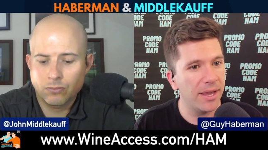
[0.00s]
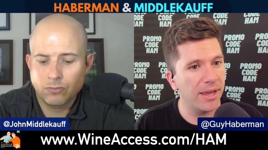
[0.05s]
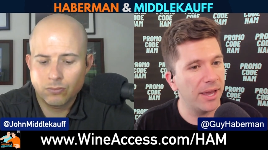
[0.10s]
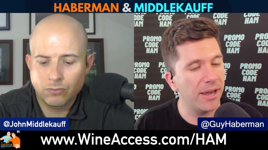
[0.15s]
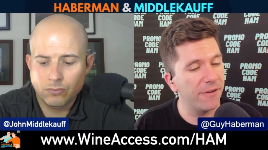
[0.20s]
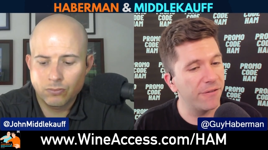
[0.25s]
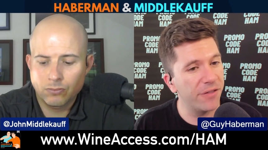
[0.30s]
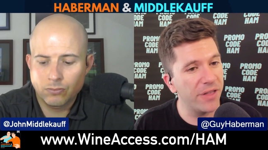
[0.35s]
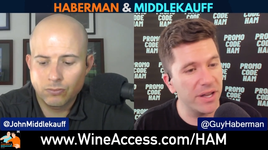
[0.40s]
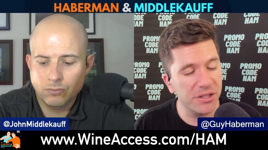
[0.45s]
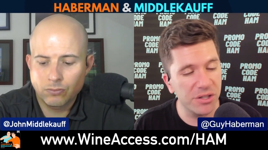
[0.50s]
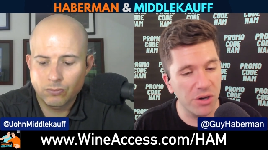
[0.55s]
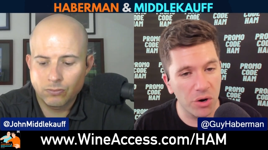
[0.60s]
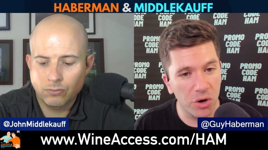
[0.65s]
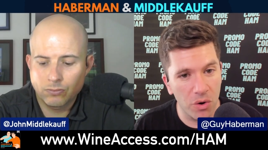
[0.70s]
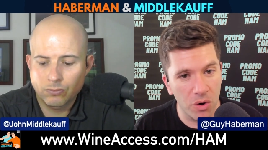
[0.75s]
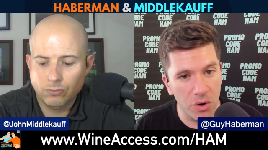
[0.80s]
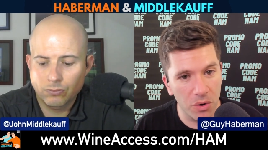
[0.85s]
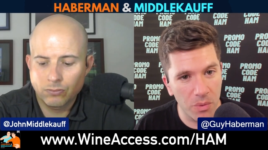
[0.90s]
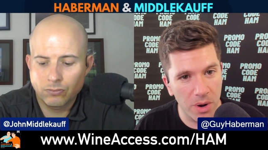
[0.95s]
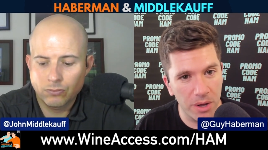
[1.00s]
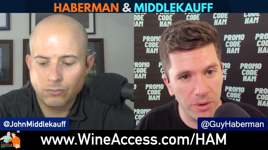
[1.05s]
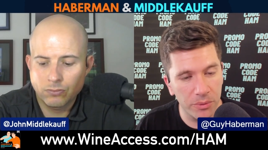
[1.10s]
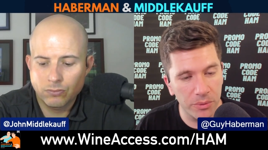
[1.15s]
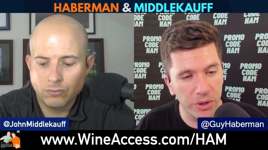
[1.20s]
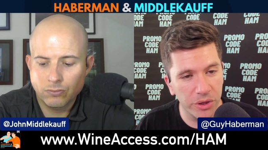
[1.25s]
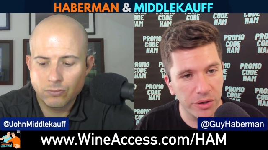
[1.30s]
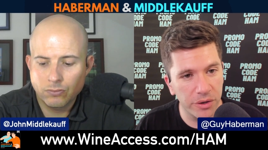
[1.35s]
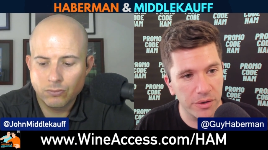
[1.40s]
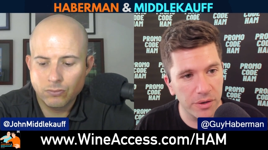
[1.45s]
Speaker 1: If things aren't going well
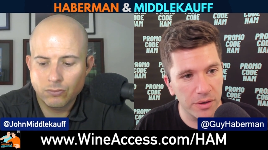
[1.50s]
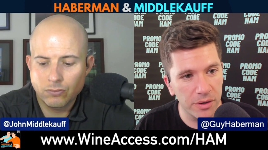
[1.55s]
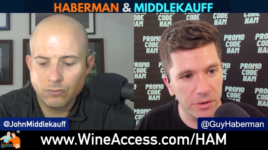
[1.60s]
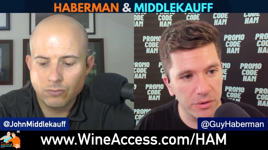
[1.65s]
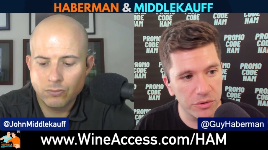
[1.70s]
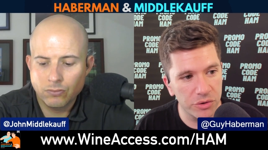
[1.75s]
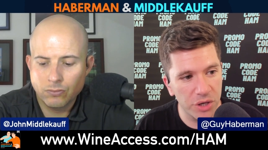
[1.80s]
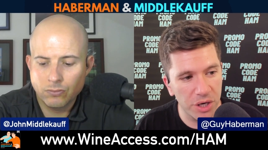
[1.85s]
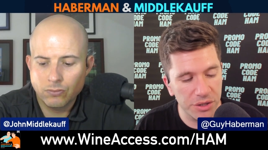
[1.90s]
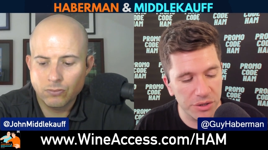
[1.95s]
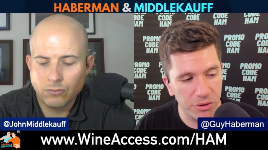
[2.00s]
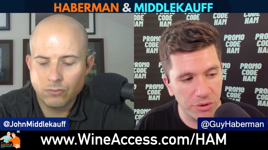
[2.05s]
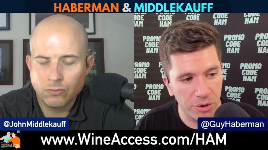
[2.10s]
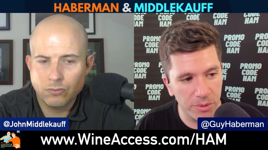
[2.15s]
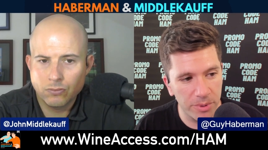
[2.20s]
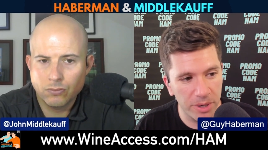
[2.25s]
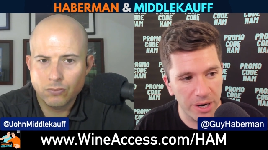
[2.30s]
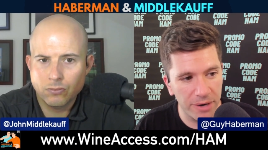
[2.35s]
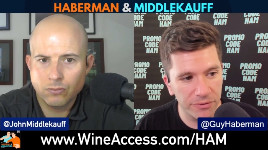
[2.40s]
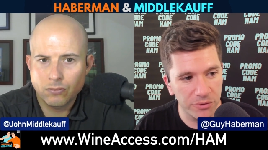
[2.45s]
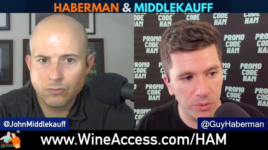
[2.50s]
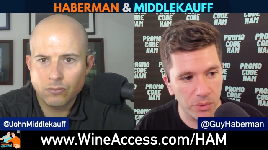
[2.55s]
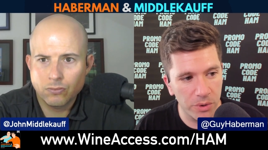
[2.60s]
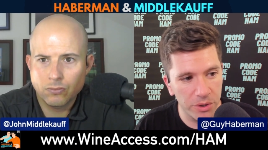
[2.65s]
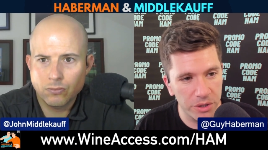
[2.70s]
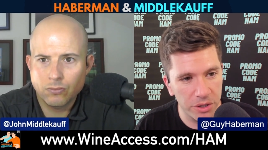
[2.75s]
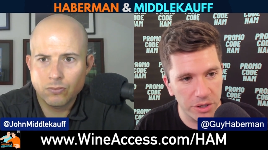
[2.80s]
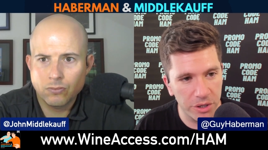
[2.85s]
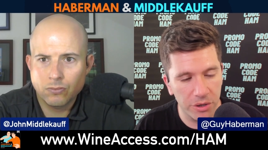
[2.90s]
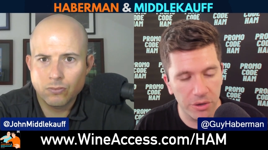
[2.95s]
with Justin Herbert after
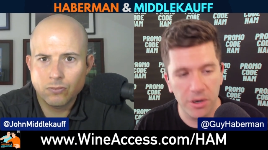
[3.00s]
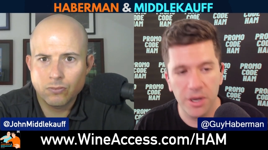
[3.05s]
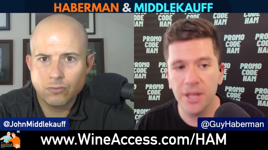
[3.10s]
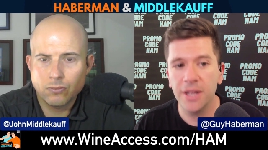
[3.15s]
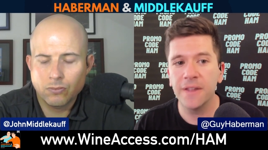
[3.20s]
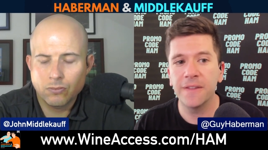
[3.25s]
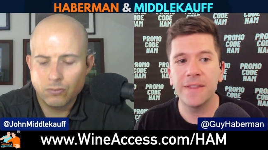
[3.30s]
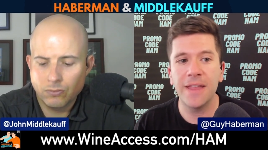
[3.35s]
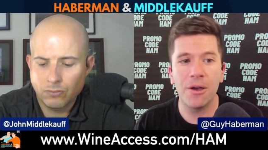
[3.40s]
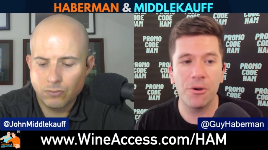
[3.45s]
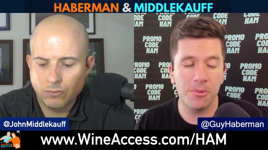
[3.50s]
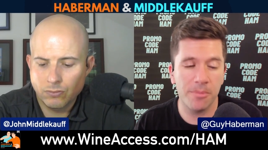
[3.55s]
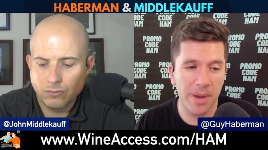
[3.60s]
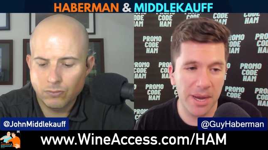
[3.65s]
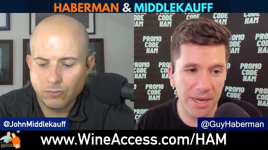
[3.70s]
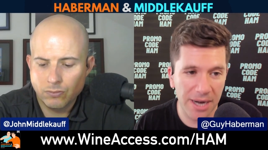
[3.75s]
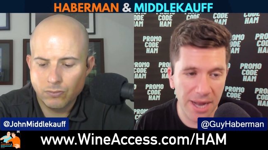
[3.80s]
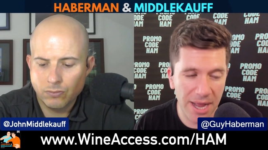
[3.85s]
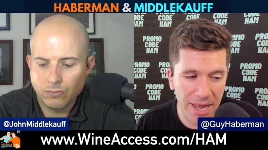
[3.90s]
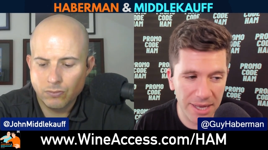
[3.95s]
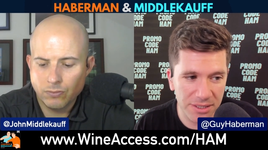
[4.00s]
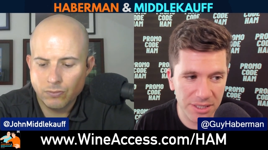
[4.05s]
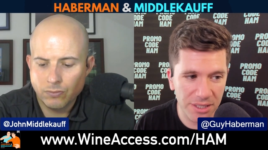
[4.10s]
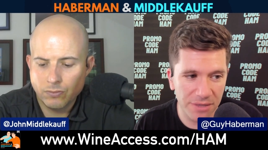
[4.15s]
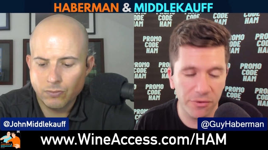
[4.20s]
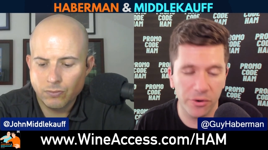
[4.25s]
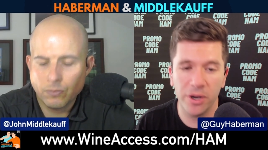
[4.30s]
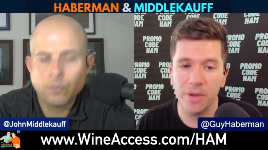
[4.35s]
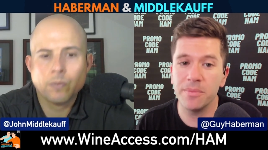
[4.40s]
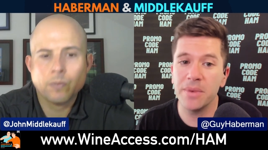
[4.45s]
one year, that would make it a hot
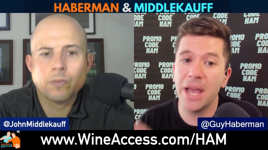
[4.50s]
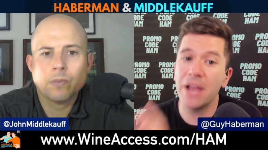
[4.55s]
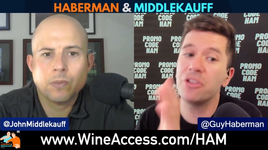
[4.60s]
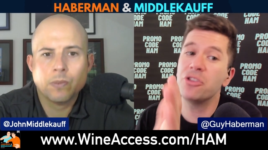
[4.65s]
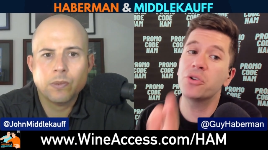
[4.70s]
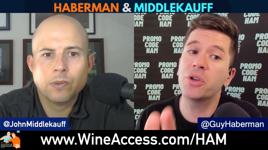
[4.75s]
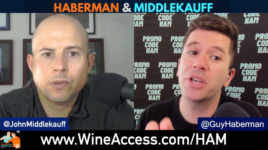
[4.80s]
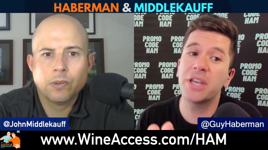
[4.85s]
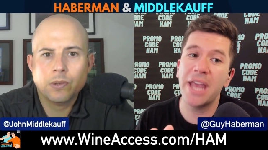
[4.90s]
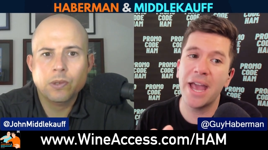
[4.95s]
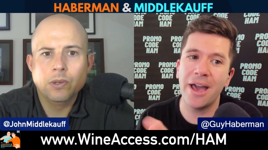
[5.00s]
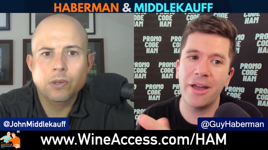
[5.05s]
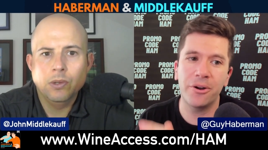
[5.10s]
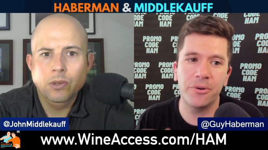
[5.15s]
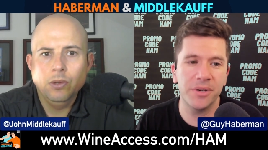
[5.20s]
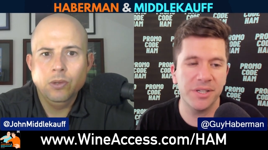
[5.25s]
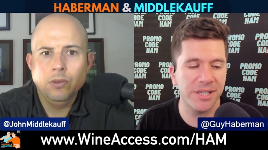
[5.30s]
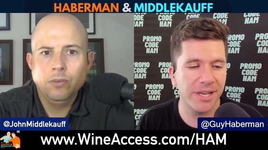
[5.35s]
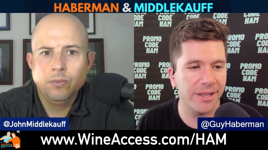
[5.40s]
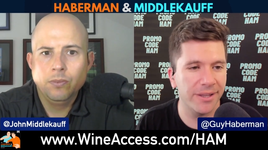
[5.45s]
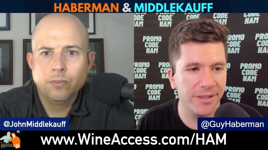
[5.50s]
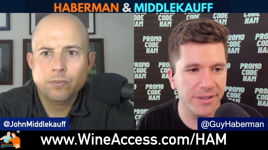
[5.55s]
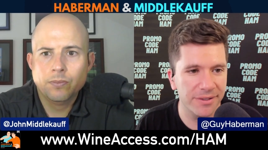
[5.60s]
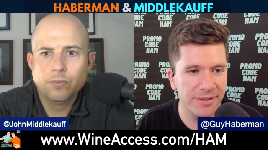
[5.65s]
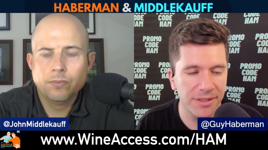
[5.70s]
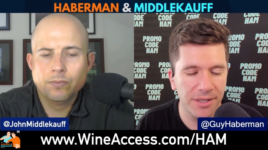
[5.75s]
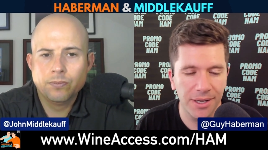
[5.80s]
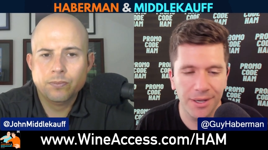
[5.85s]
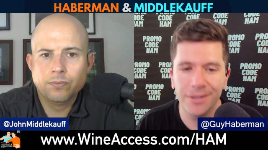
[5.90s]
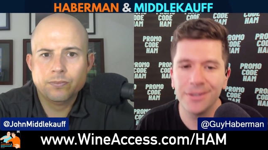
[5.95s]
seat for him. Now you could counter and say
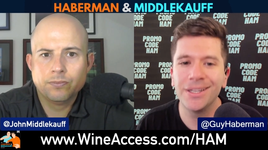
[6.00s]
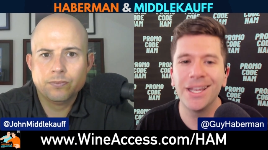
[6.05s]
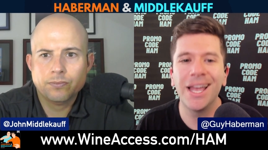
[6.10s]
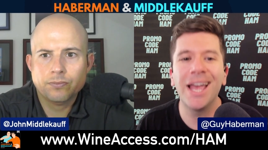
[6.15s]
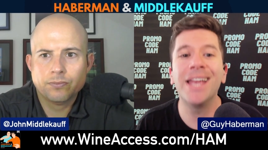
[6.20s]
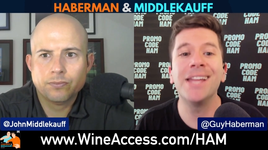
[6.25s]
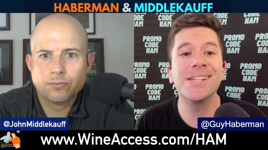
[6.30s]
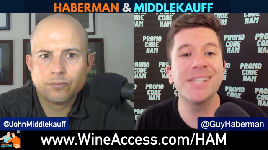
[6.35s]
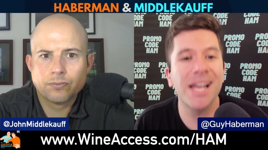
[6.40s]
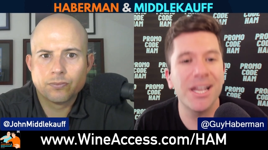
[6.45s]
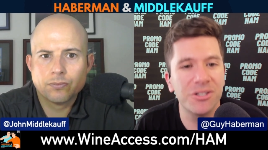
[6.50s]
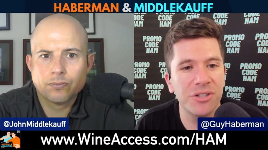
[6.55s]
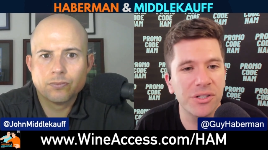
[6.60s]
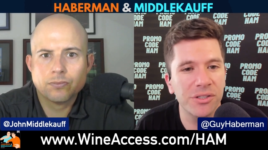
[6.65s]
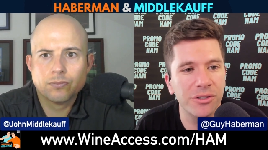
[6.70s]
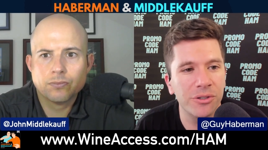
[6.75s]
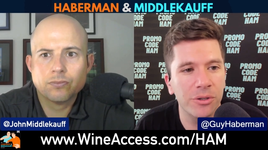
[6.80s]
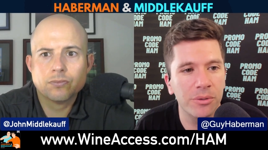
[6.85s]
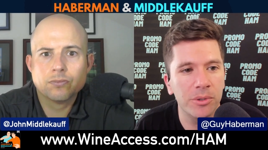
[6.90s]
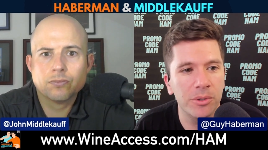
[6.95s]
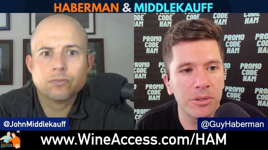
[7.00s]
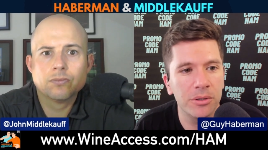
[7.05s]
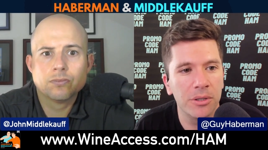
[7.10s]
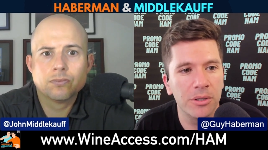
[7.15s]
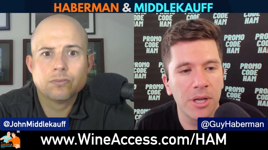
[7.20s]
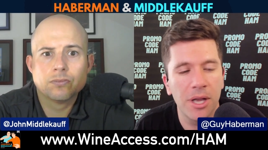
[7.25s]
this: Hey, he's got Justin Herbert.